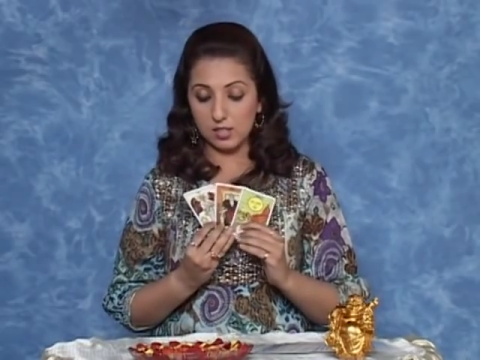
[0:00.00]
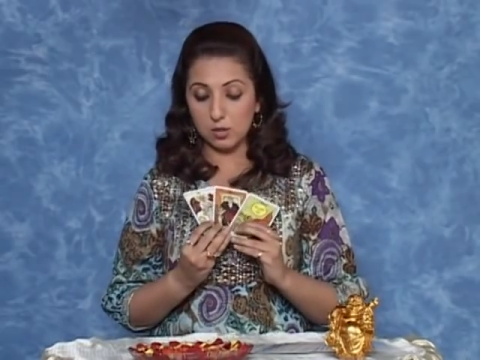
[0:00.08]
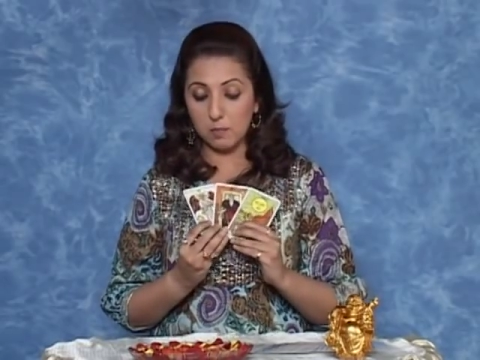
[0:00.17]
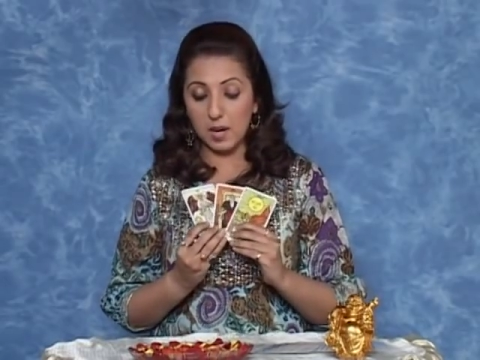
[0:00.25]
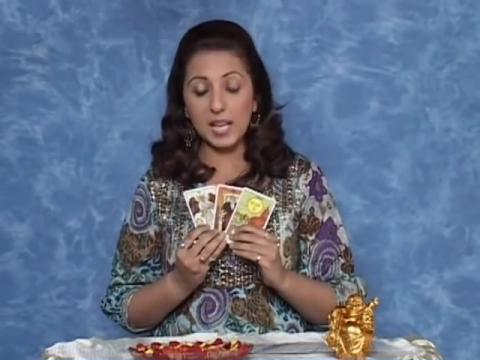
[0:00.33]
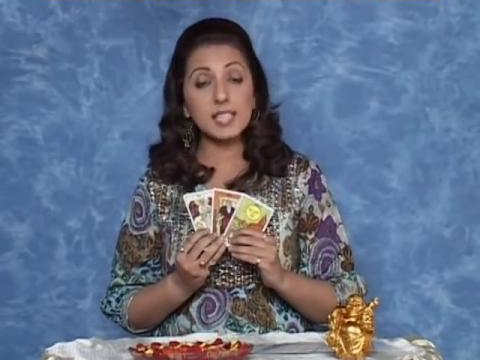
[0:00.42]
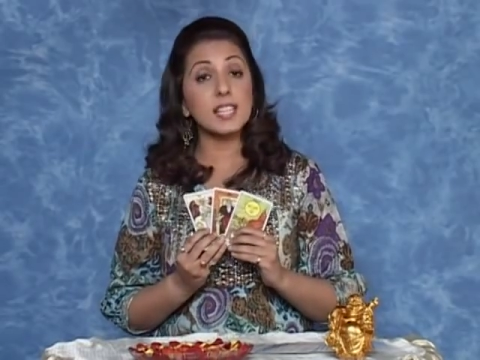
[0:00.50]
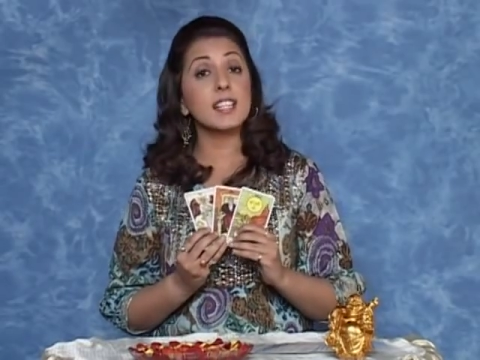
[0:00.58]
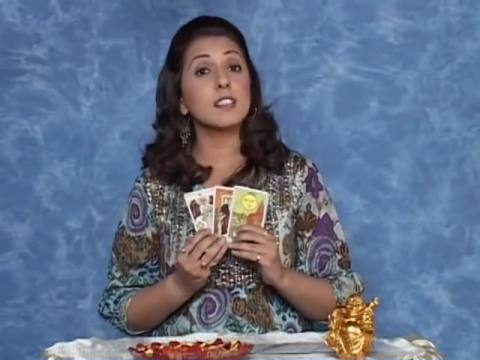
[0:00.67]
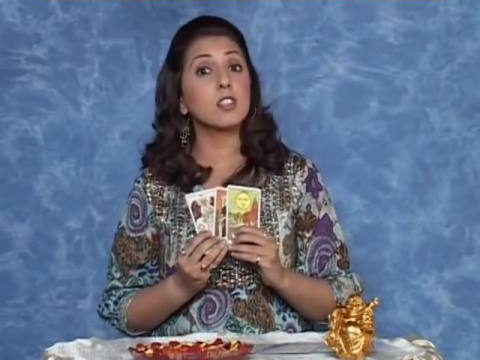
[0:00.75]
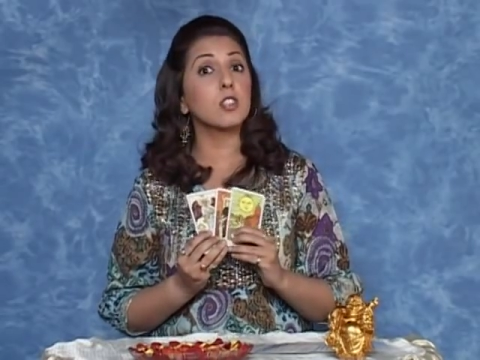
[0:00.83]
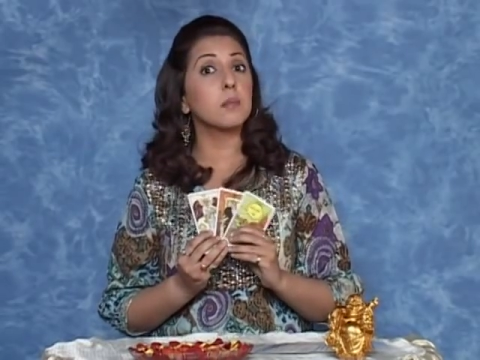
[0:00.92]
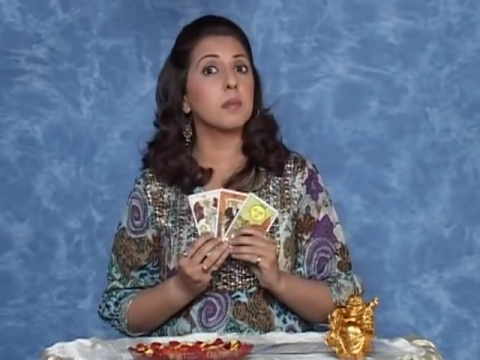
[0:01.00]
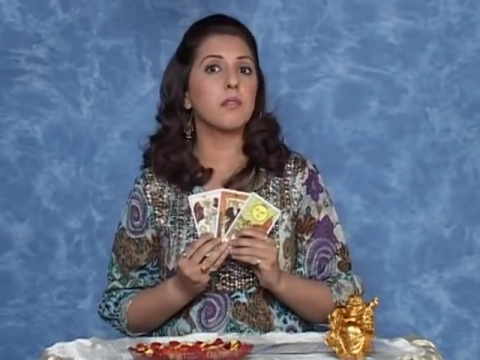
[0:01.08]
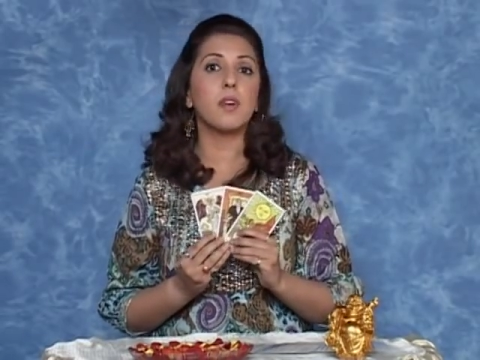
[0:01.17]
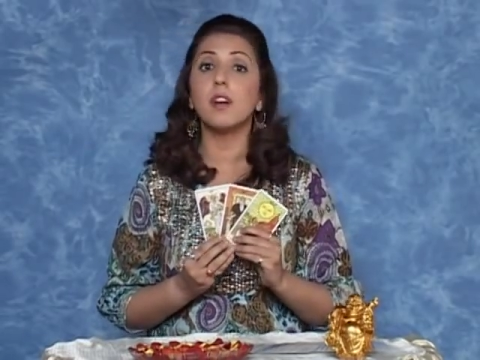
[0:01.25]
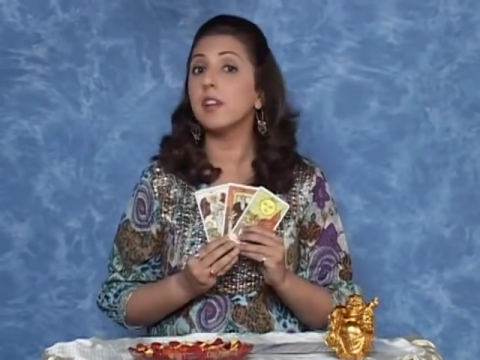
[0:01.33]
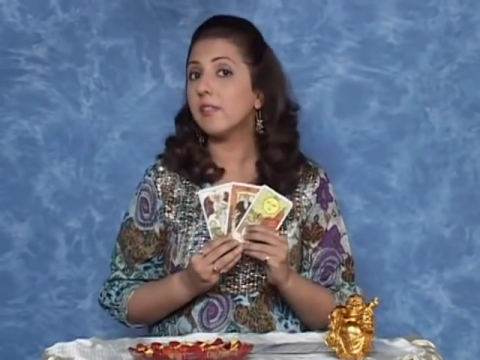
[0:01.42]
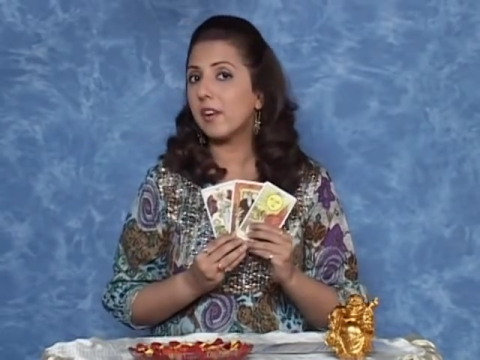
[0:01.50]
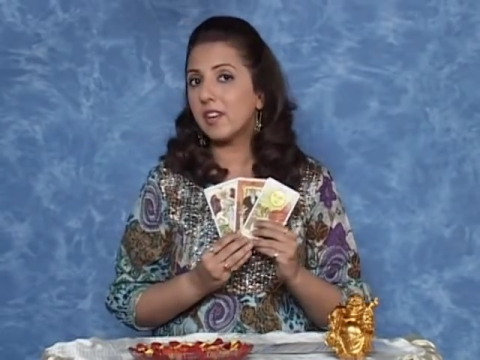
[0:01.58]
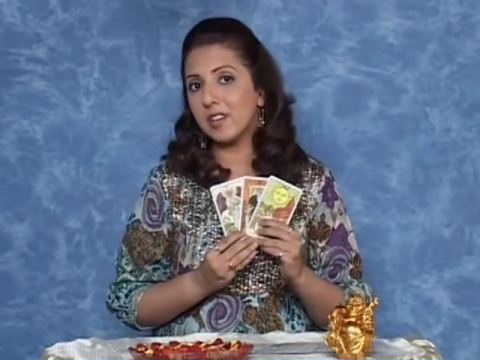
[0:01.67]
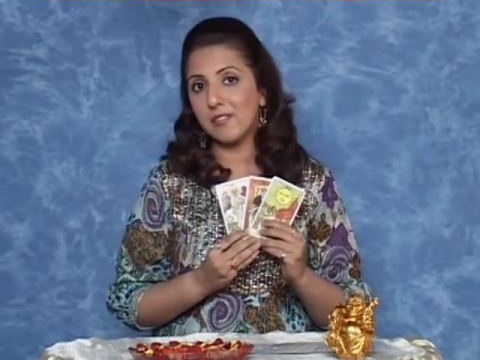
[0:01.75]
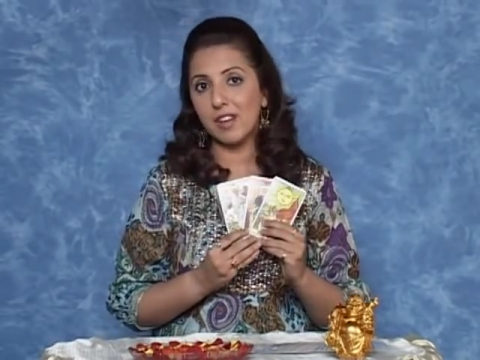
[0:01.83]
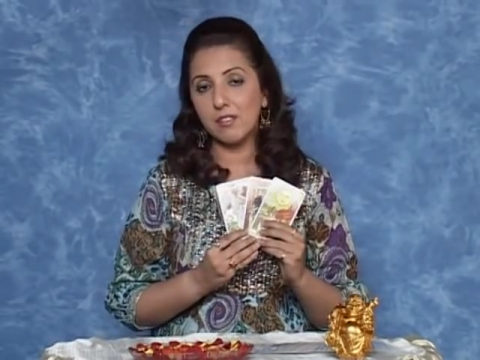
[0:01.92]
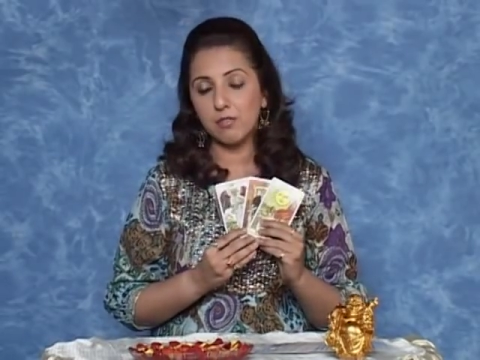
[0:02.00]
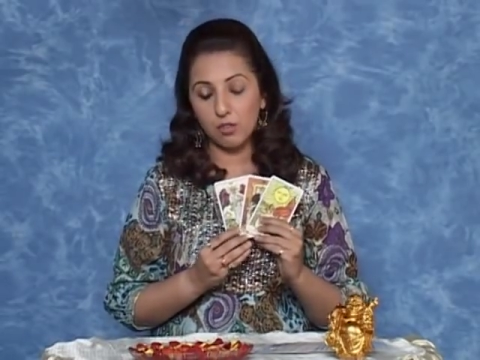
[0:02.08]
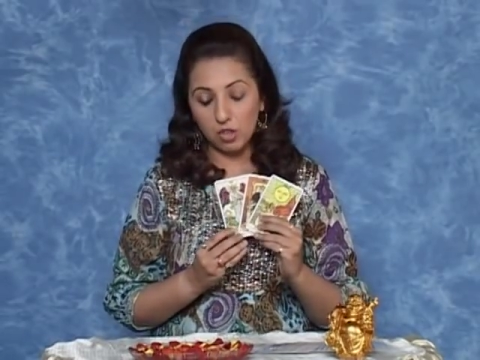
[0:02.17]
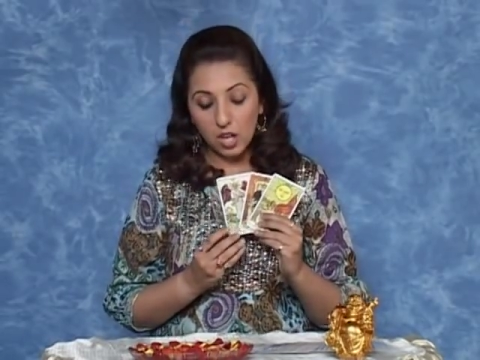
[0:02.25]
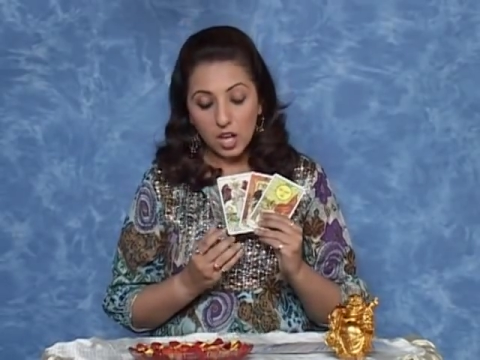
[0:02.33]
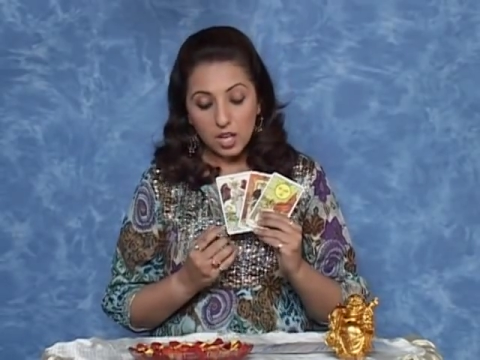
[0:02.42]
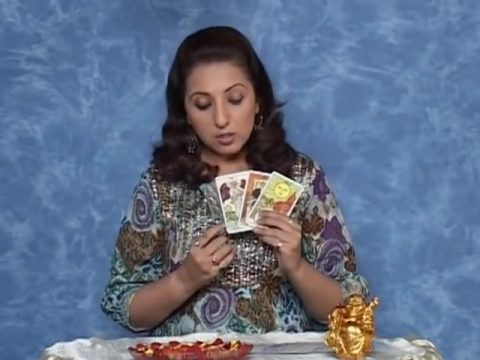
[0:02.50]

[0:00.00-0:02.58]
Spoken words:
So my day is going to be very, very eventful.